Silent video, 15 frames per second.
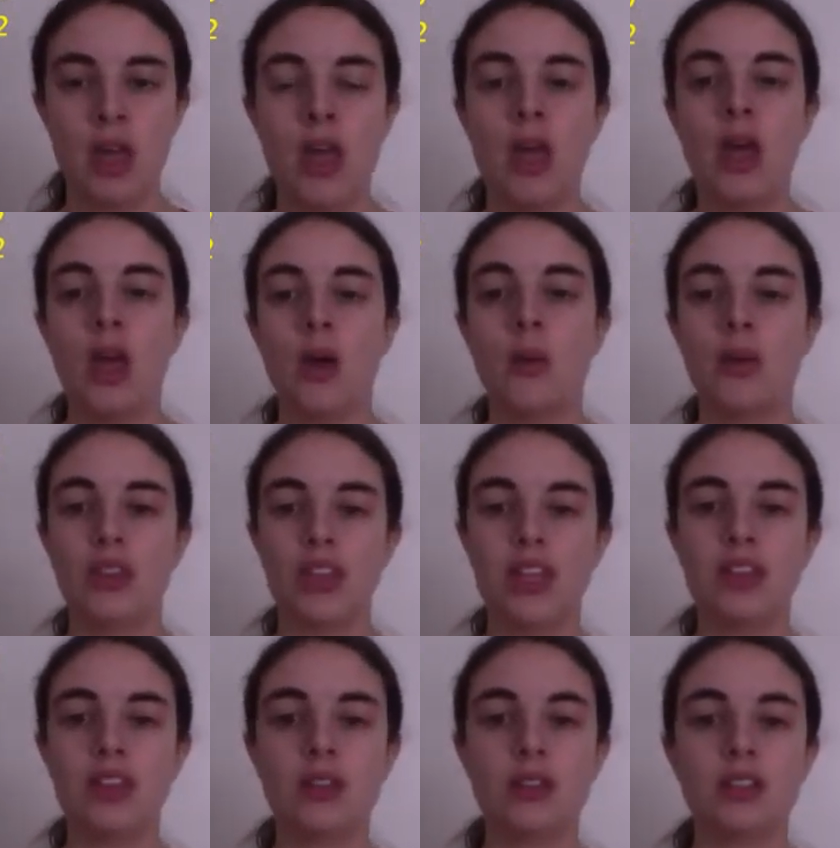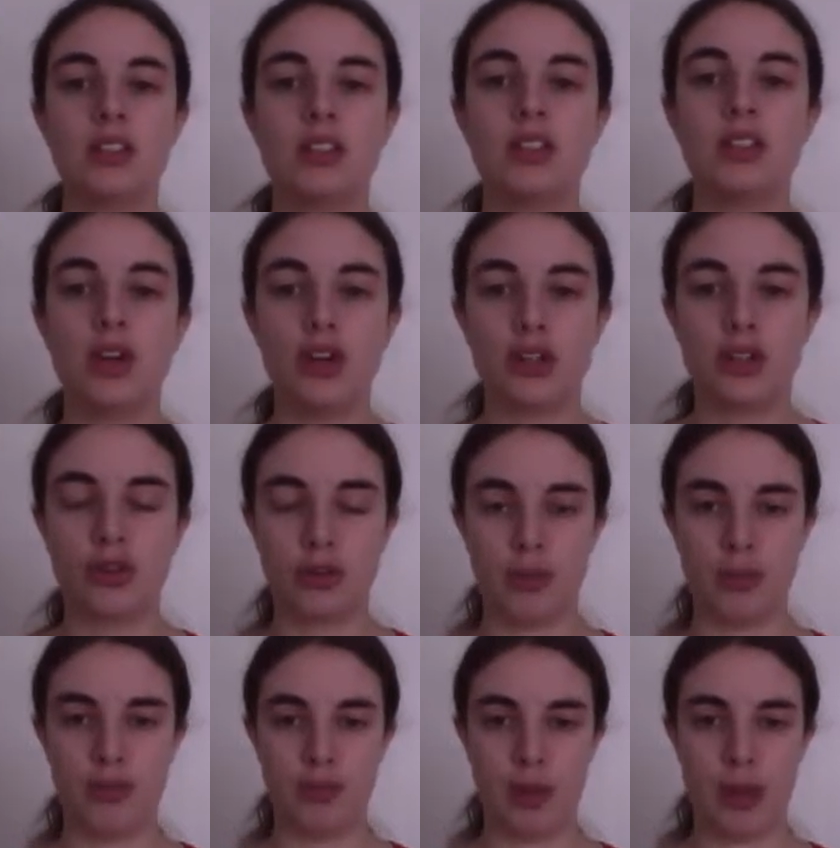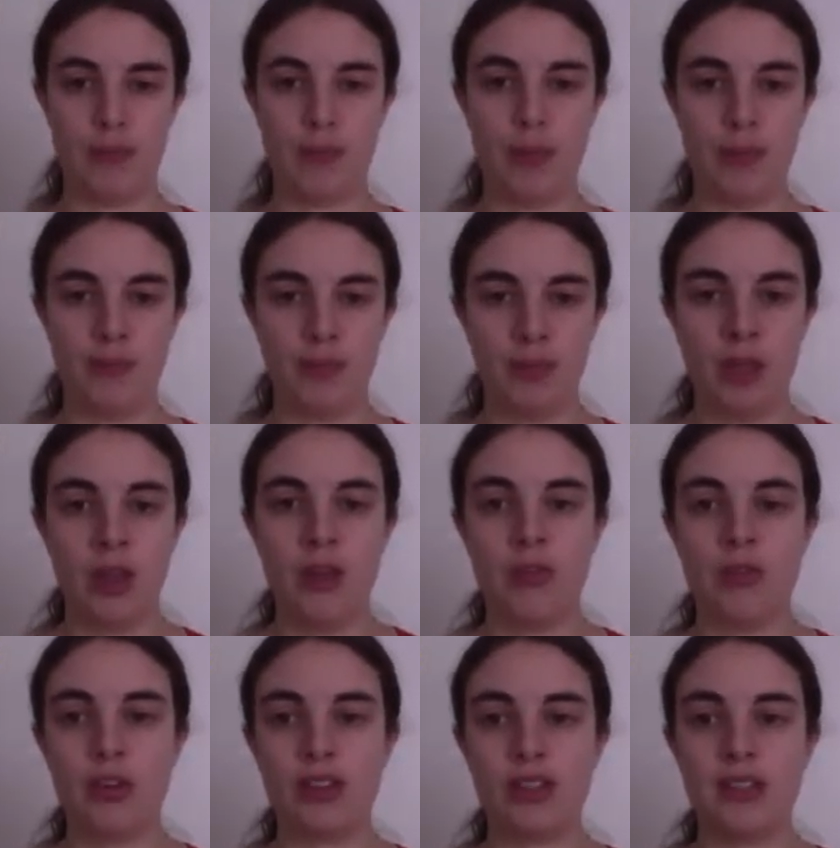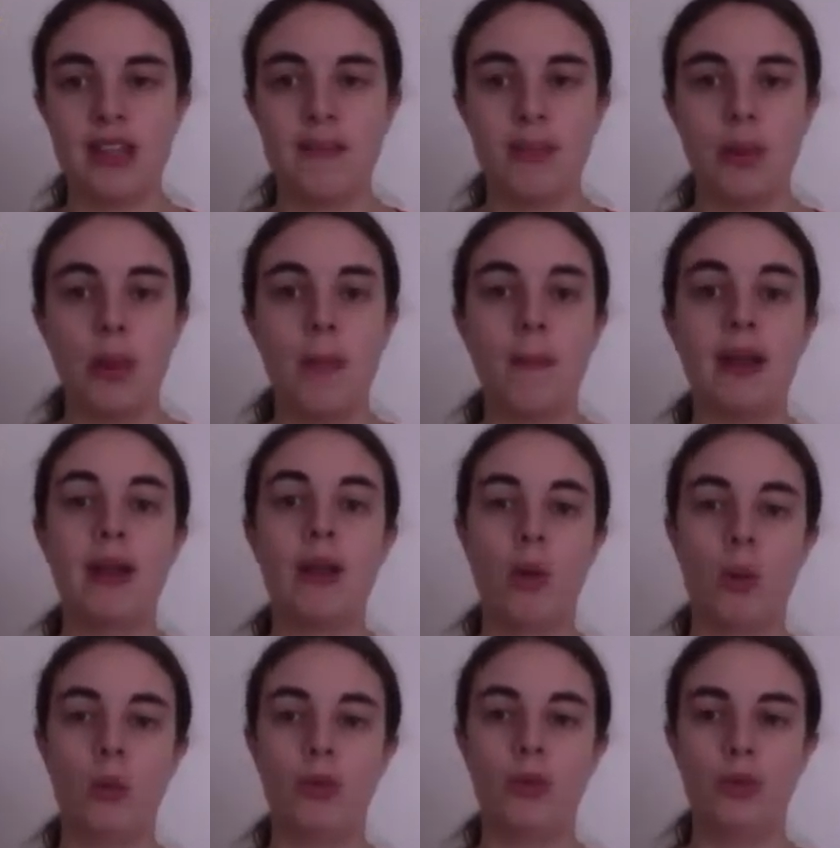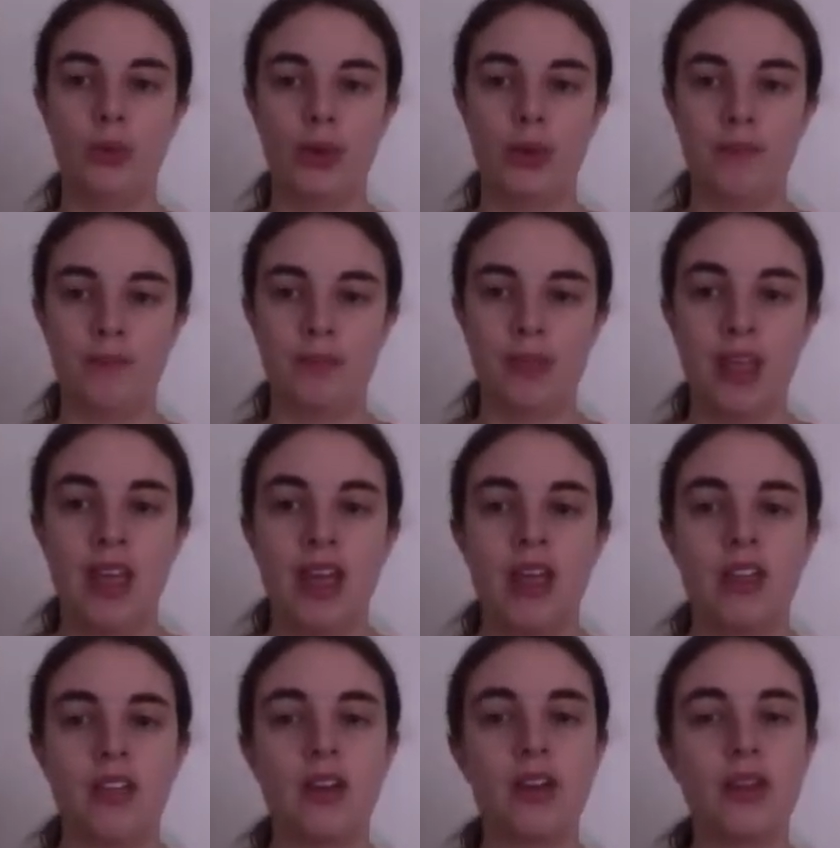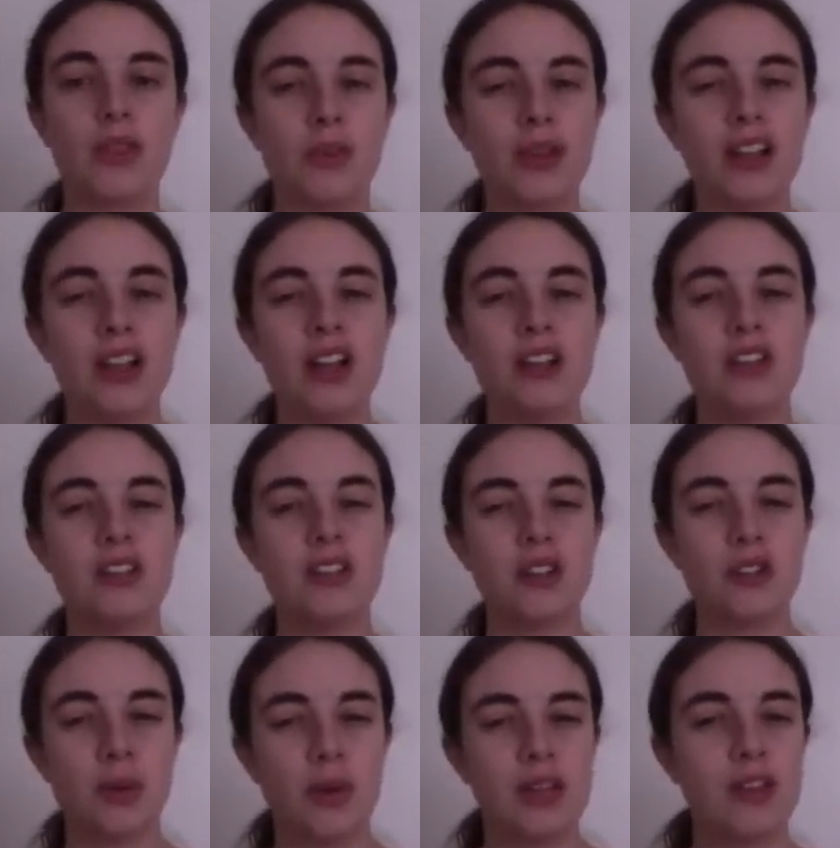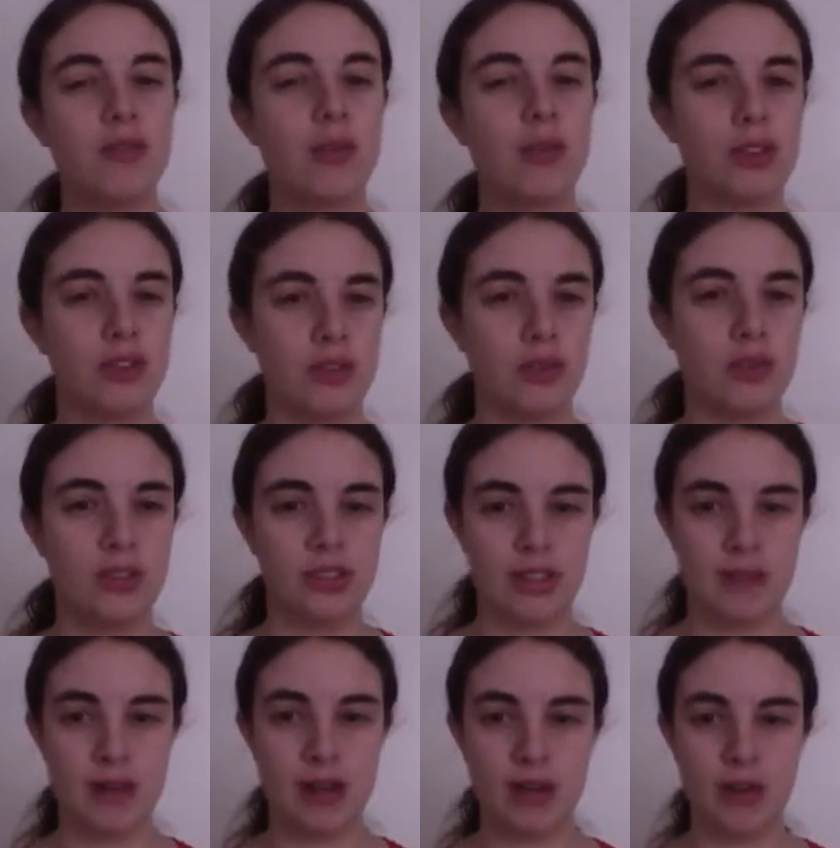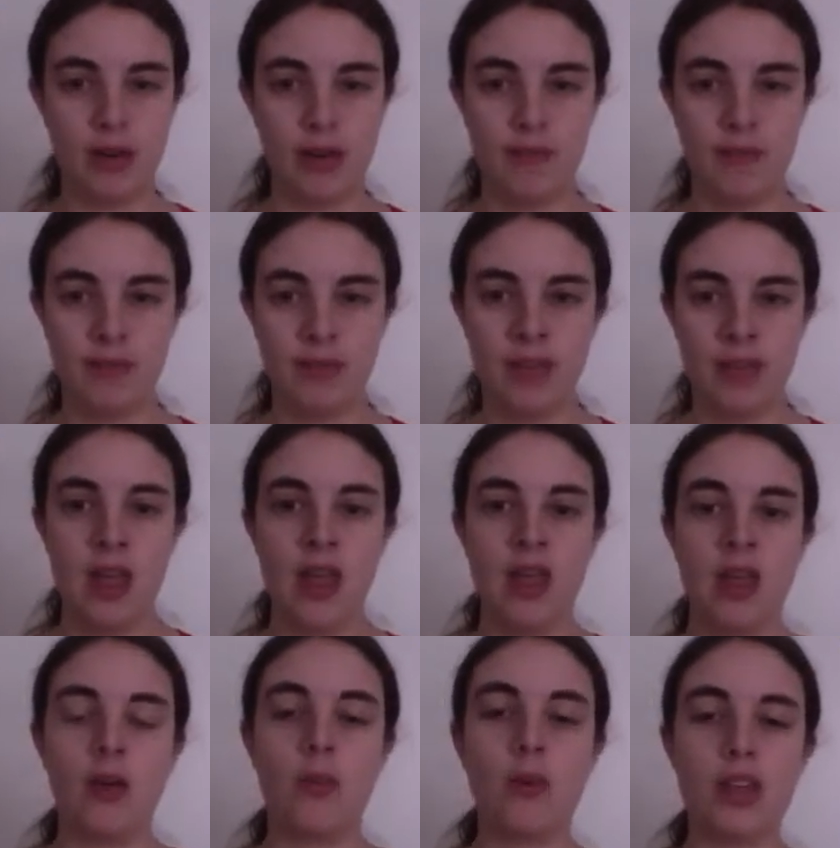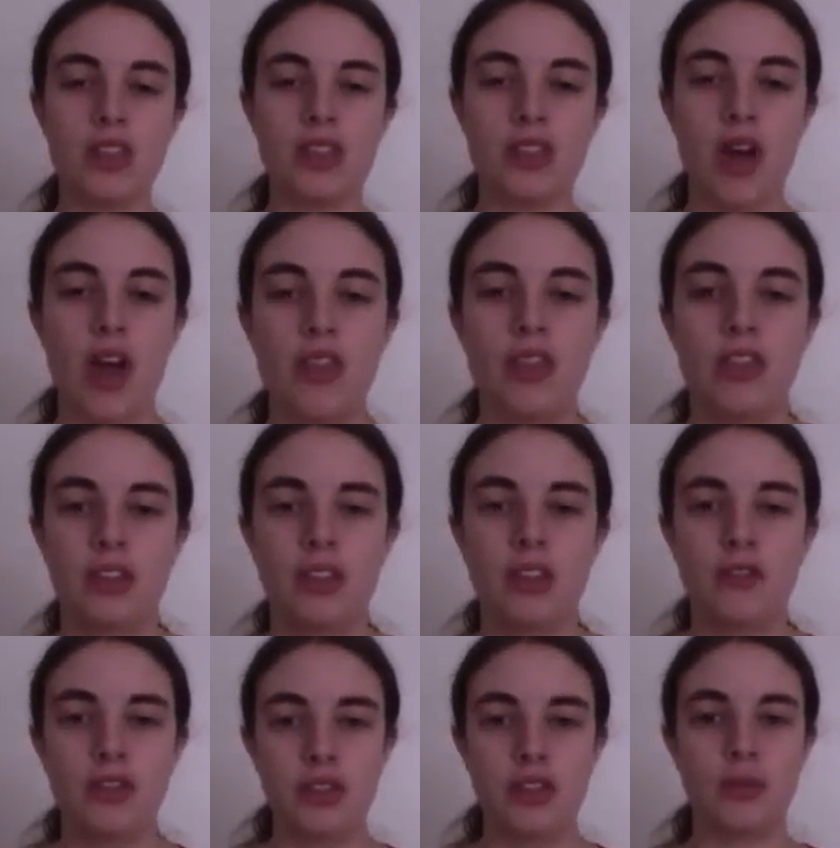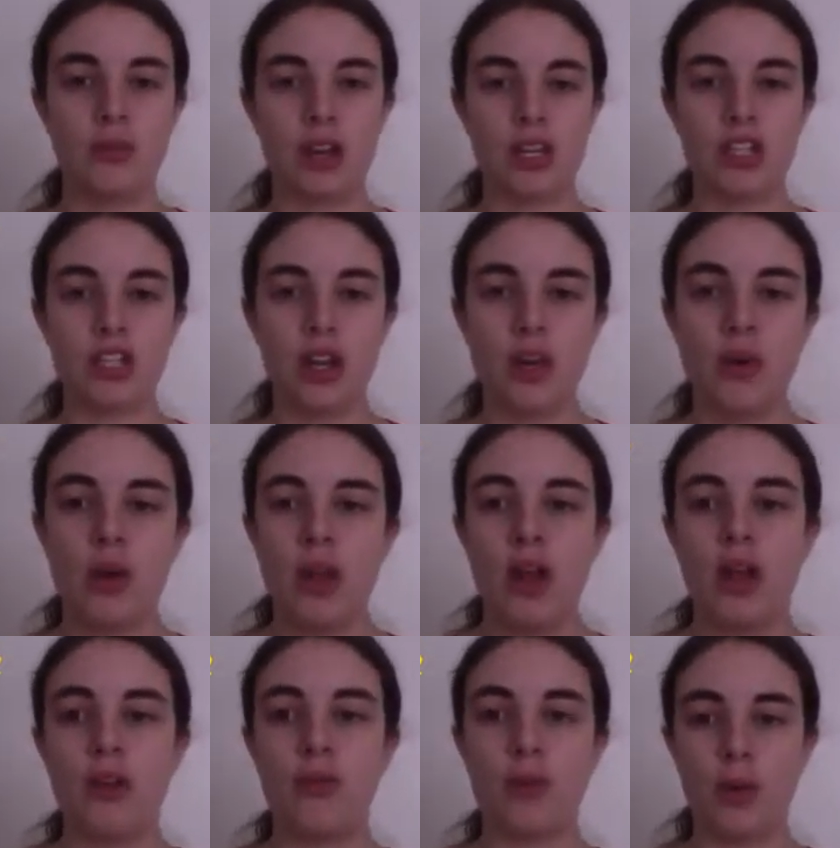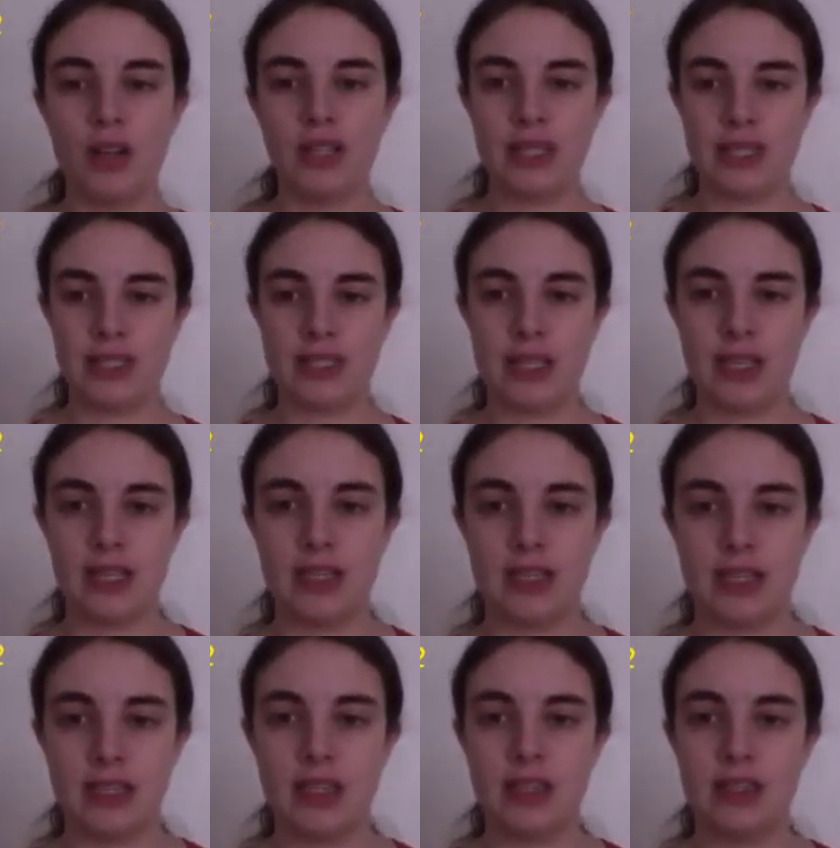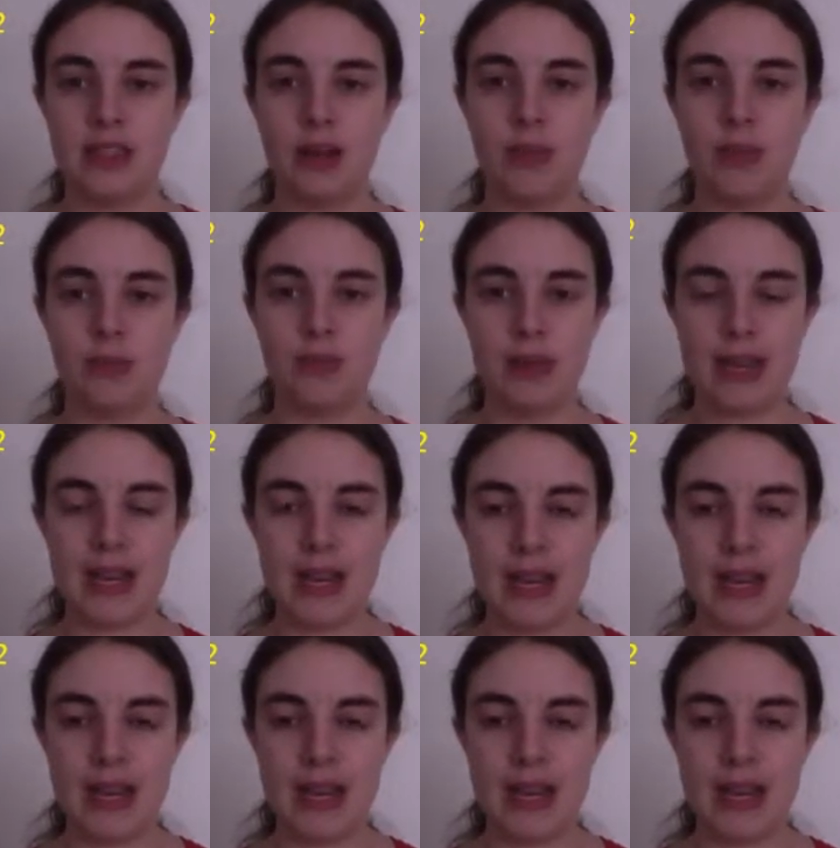We then looked at a larger group of people. For example, my whole dorm. There are 324 students in my dorm. We thought that given the ratio of 1 to 6, that there would be